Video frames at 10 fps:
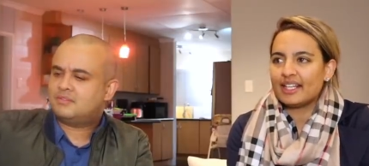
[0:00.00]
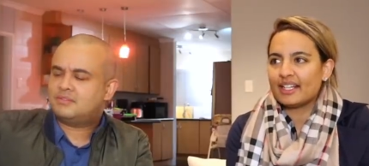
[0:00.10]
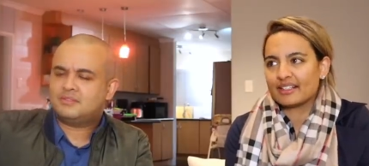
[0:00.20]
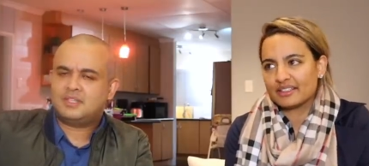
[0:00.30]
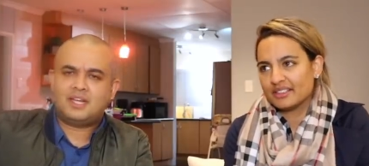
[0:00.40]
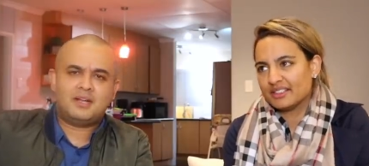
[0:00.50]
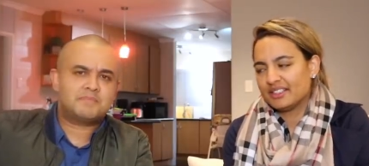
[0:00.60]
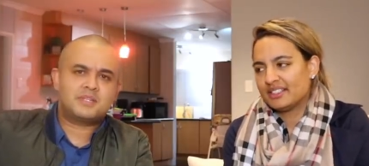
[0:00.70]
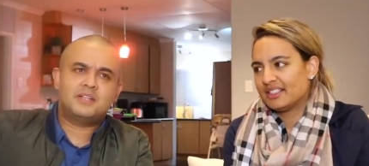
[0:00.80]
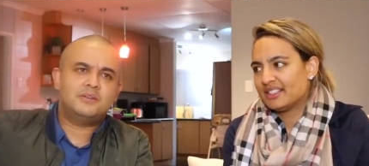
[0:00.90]
Speaker 1: get it.
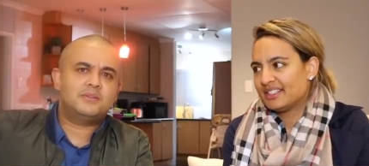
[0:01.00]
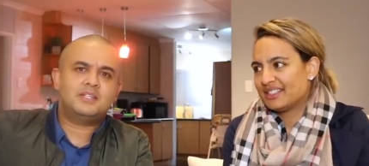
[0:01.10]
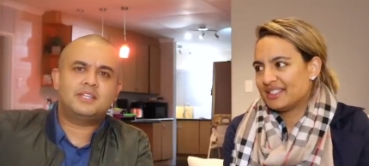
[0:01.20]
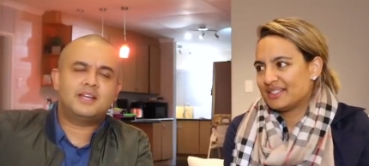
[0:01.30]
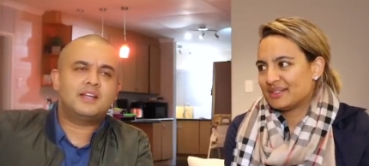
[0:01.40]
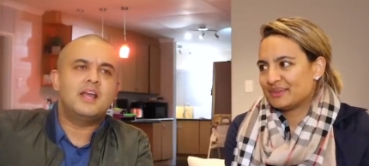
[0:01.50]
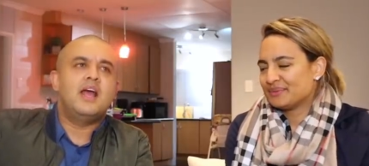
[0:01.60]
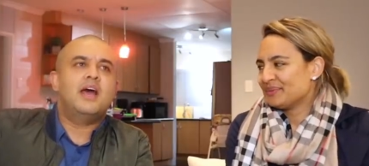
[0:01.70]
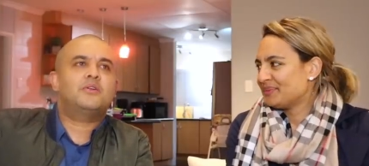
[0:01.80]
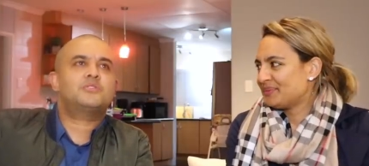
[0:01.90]
Absolutely get.
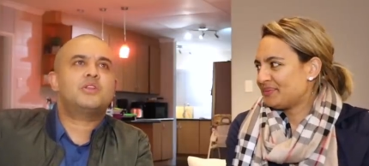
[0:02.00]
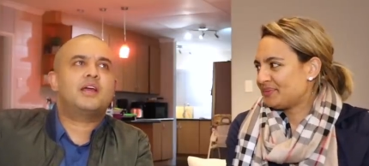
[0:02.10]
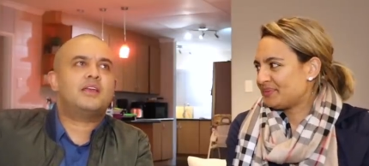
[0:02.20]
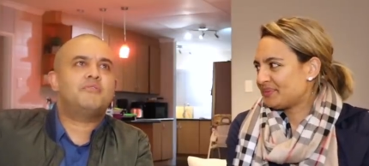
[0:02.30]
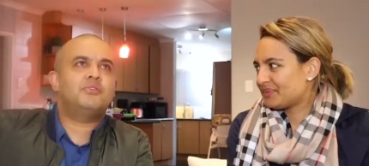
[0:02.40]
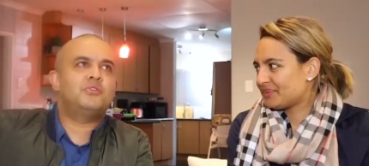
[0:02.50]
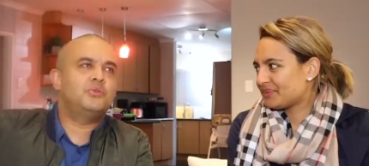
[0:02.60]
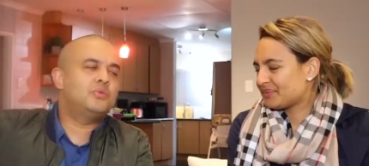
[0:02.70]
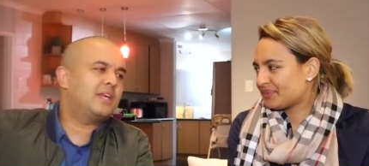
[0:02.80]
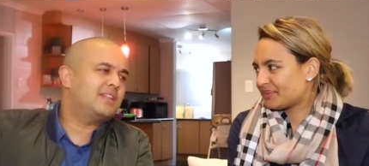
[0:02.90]
And also, like if you
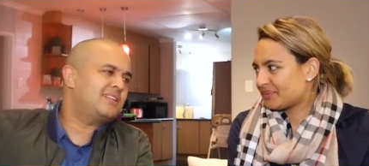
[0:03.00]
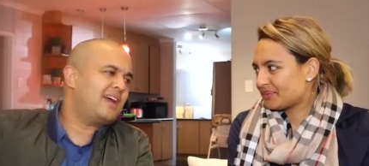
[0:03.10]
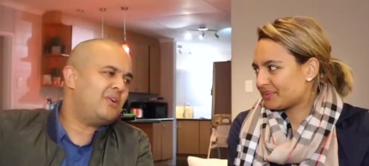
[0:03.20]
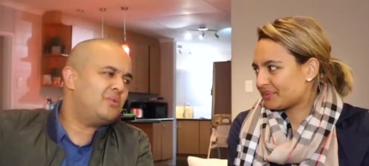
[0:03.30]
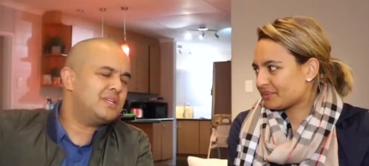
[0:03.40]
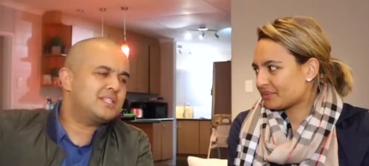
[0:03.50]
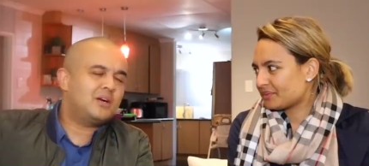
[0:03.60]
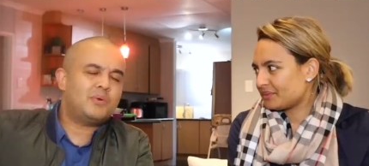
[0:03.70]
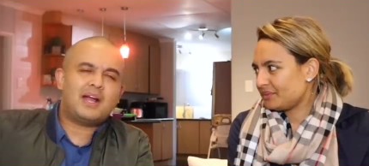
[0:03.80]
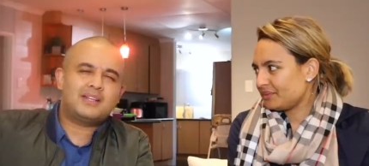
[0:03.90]
do get it, I always
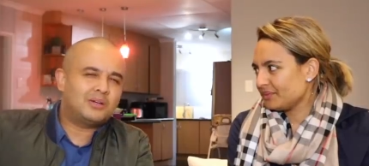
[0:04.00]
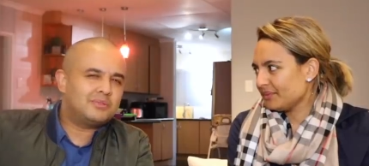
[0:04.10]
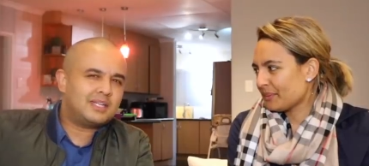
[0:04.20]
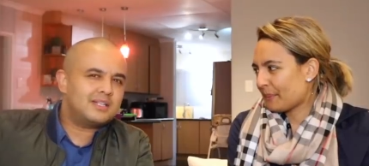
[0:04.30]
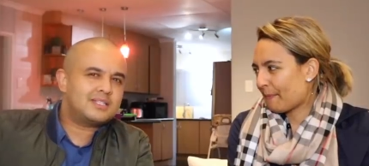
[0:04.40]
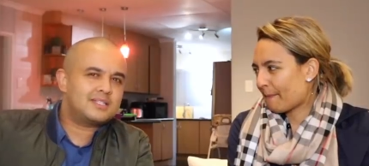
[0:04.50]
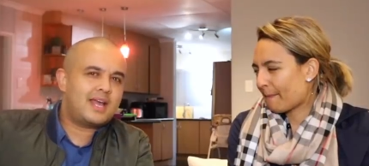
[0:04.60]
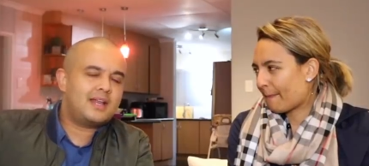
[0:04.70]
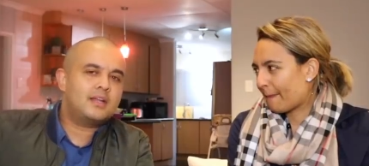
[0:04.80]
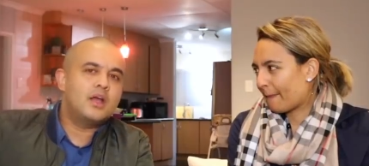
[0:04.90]
go. I don't
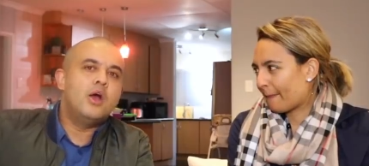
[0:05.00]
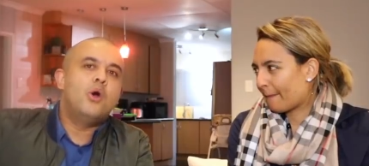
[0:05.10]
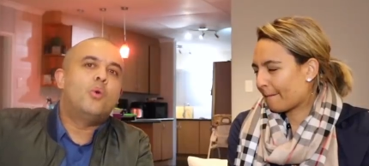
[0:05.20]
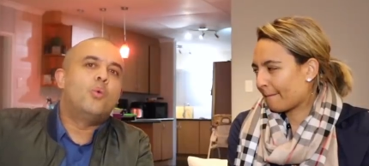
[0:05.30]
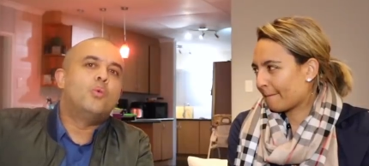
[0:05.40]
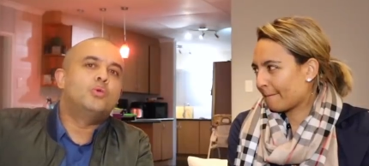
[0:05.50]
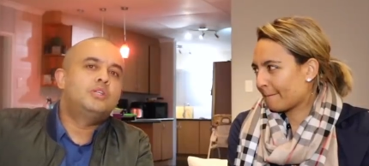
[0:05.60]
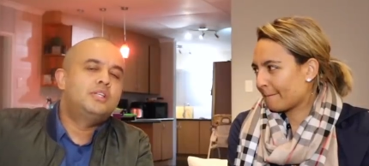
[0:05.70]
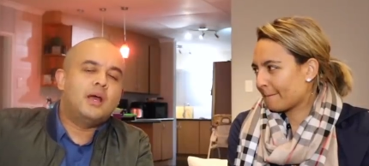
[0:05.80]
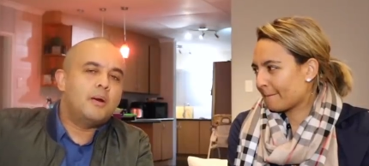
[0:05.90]
understand.
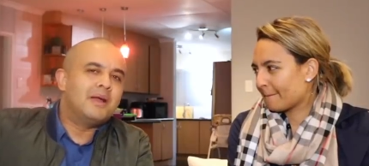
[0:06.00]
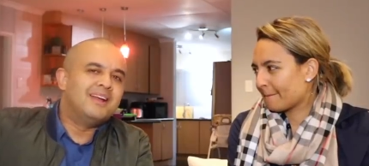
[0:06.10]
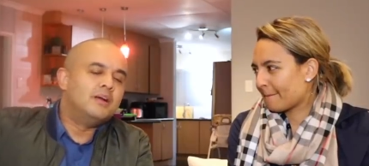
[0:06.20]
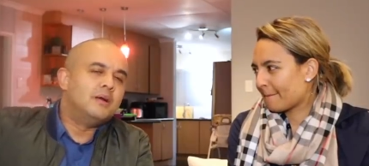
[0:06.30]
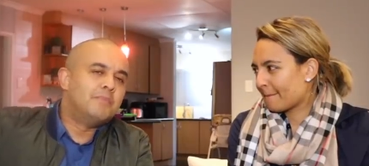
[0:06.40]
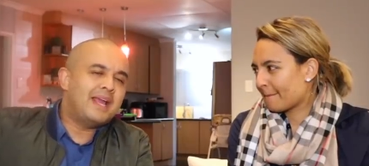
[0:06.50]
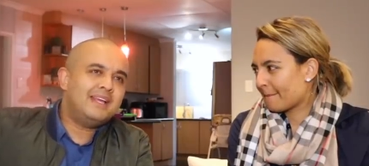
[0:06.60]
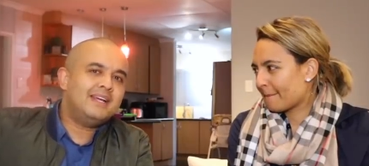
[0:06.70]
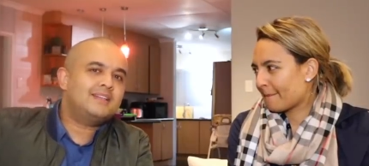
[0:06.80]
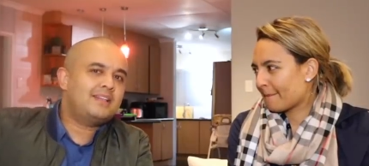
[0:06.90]

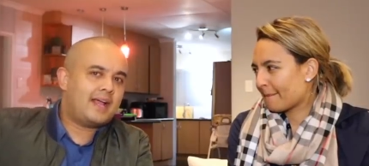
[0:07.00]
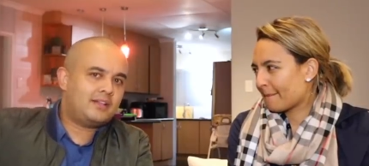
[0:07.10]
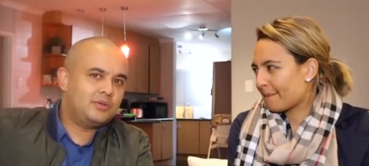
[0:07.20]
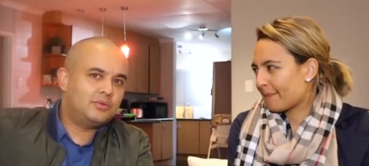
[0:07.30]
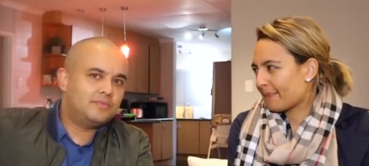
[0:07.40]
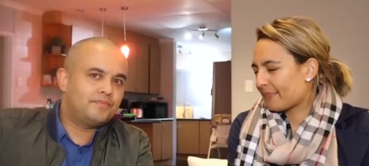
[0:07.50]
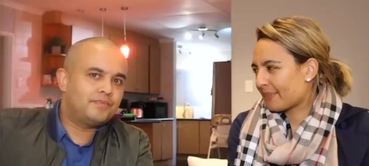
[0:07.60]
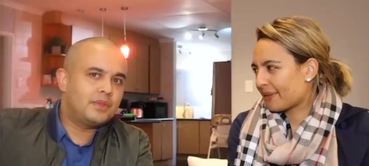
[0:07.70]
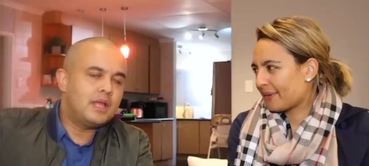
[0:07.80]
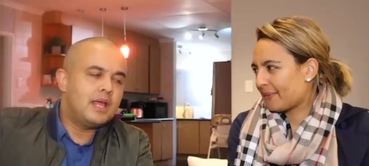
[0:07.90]
Making a tattoo
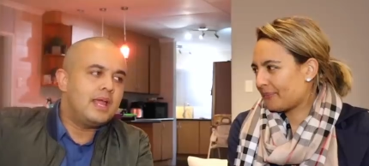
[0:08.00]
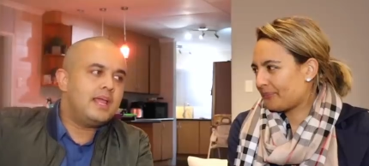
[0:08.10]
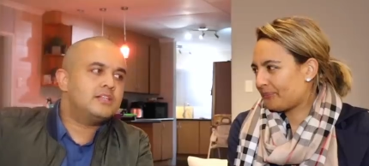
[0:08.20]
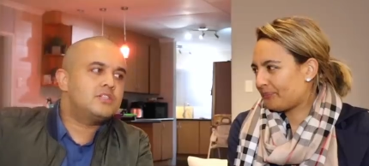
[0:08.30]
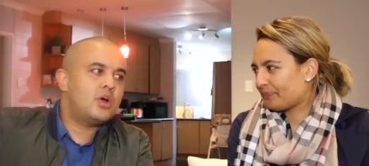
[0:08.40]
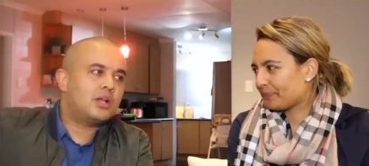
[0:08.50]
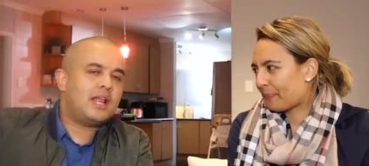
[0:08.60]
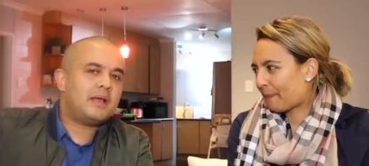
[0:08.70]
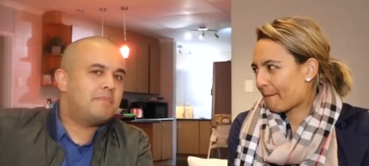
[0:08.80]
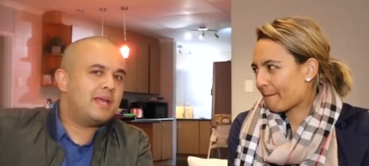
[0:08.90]
is not
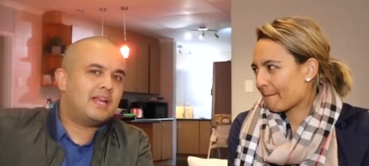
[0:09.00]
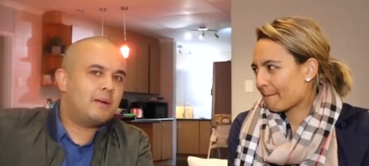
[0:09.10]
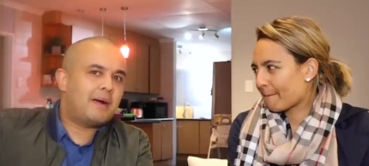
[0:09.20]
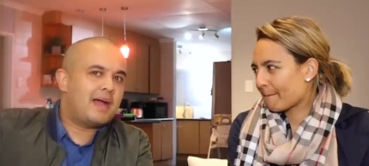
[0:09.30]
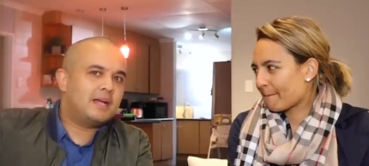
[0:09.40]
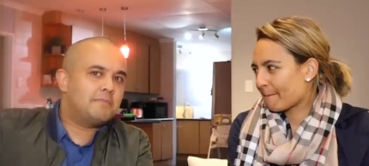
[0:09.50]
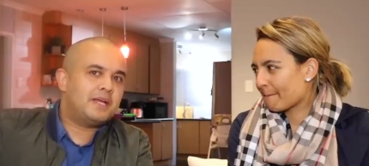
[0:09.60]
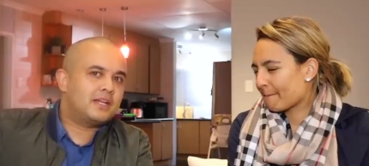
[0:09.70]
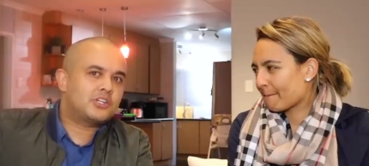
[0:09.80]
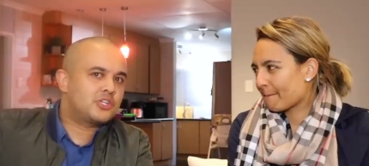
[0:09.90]
like buying a
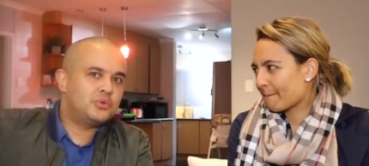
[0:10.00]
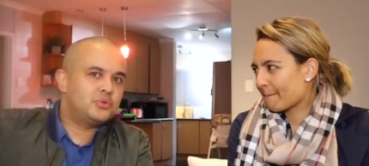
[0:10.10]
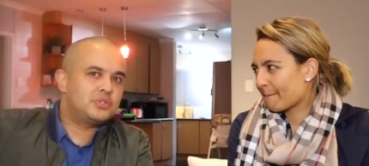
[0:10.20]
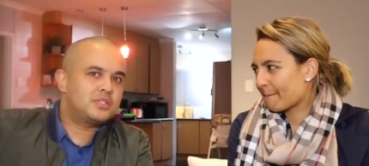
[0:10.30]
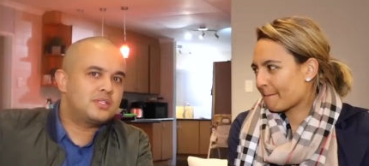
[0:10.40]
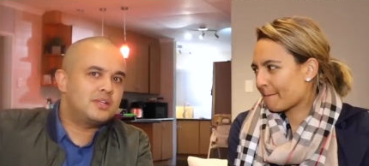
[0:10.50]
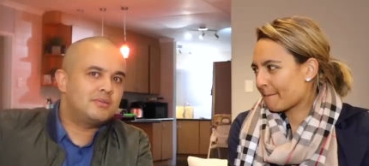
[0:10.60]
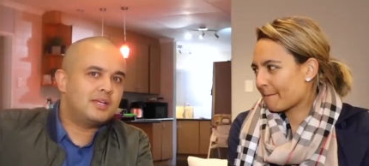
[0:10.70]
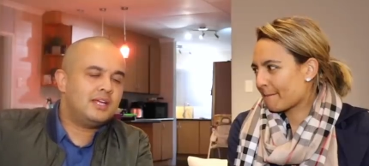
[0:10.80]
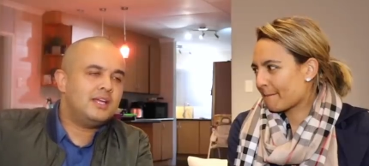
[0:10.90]
pair of shoes.
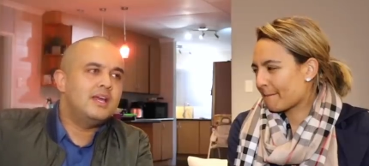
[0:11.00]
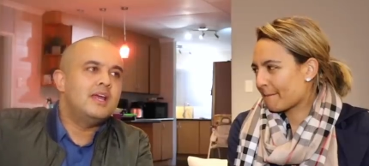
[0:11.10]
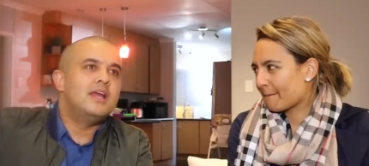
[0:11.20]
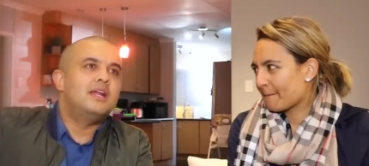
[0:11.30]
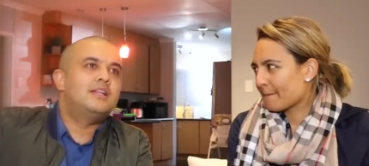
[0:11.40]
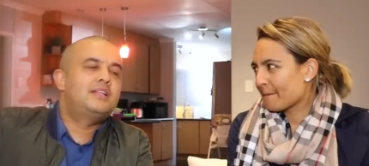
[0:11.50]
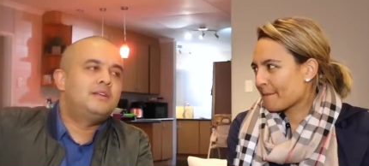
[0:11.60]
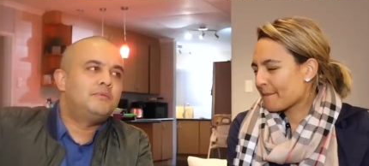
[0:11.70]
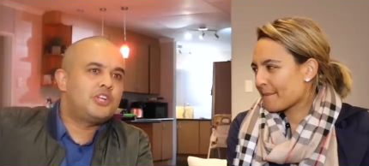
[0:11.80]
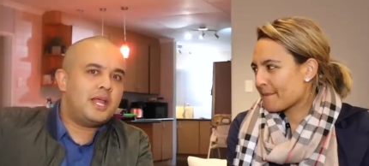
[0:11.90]
Okay,
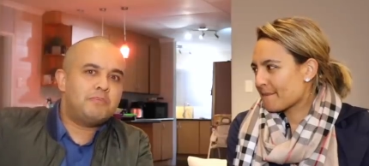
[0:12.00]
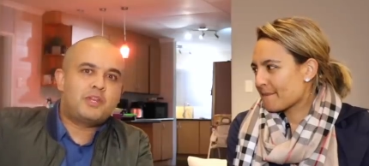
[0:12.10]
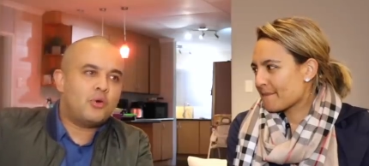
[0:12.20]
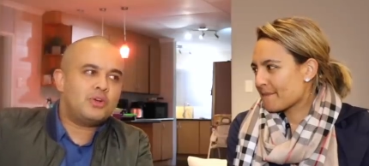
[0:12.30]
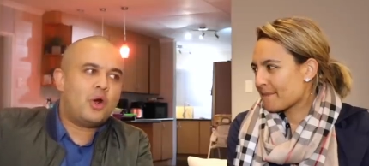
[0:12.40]
cheap. Don't